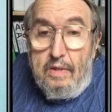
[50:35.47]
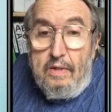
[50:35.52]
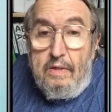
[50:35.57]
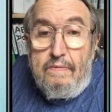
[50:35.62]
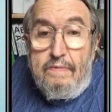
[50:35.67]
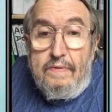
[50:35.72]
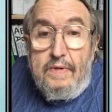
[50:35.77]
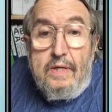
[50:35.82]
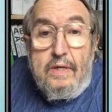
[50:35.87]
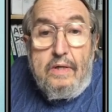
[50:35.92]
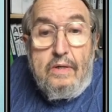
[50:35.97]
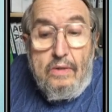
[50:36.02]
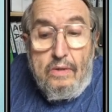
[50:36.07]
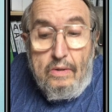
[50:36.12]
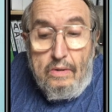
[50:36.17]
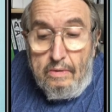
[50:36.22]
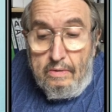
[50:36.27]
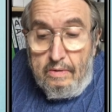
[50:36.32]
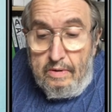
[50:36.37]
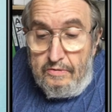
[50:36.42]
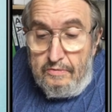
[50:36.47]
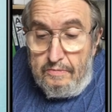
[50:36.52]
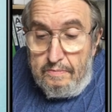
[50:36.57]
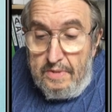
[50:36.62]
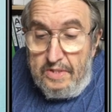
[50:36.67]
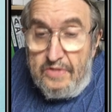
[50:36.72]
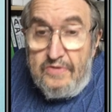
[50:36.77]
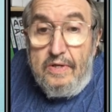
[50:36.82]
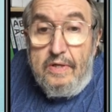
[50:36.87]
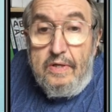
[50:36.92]
If that cog is
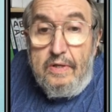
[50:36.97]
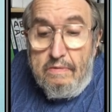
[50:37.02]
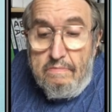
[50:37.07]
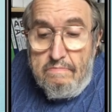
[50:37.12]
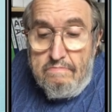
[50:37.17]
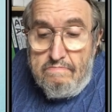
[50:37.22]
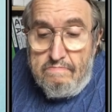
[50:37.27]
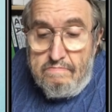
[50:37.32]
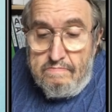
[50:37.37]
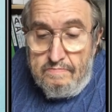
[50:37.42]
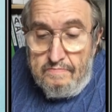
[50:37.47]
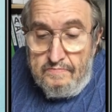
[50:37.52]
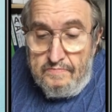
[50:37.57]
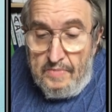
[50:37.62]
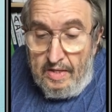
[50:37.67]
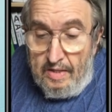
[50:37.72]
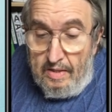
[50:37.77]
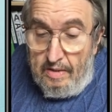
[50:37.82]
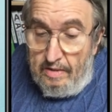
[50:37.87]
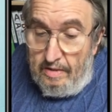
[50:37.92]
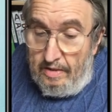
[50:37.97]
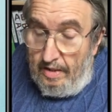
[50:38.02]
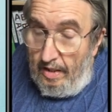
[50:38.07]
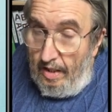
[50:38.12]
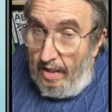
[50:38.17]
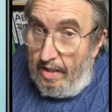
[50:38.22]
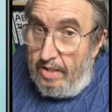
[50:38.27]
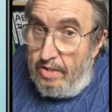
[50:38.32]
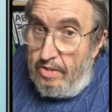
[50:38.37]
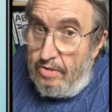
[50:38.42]
missing, the
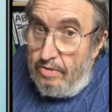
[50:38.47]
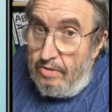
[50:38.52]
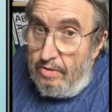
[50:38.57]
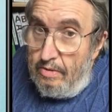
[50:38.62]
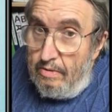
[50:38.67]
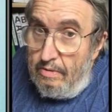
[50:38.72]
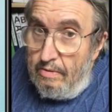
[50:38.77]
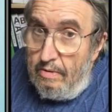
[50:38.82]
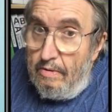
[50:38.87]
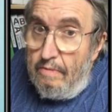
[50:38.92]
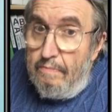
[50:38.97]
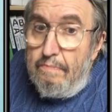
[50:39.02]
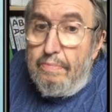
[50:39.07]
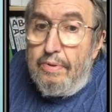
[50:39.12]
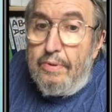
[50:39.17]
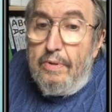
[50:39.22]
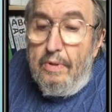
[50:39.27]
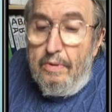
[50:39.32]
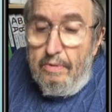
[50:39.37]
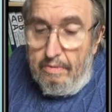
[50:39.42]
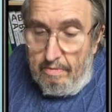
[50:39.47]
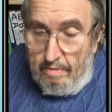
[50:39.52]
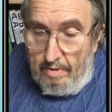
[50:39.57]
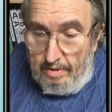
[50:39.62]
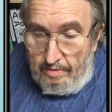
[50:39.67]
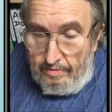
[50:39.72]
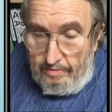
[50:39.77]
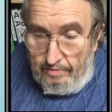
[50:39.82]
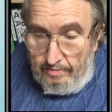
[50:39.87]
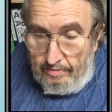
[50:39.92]
engine of
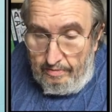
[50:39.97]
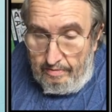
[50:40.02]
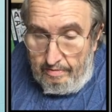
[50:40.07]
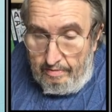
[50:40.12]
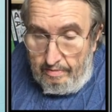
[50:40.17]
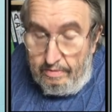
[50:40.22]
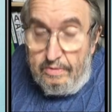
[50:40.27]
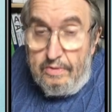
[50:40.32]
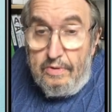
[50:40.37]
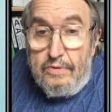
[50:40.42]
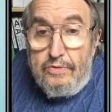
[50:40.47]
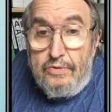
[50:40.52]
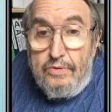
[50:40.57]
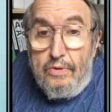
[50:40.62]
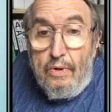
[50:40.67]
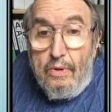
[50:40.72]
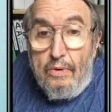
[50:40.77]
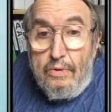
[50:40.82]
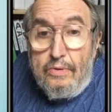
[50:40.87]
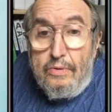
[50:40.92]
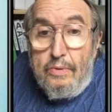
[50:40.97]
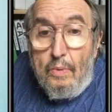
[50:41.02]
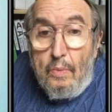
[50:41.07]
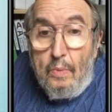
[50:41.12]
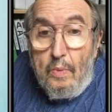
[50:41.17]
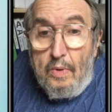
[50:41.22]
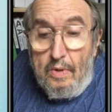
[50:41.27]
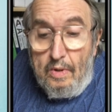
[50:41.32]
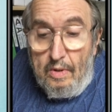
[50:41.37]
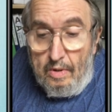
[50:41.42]
progress does not
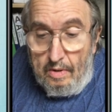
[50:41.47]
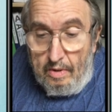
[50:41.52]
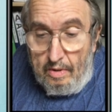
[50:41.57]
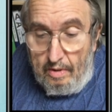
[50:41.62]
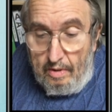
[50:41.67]
work.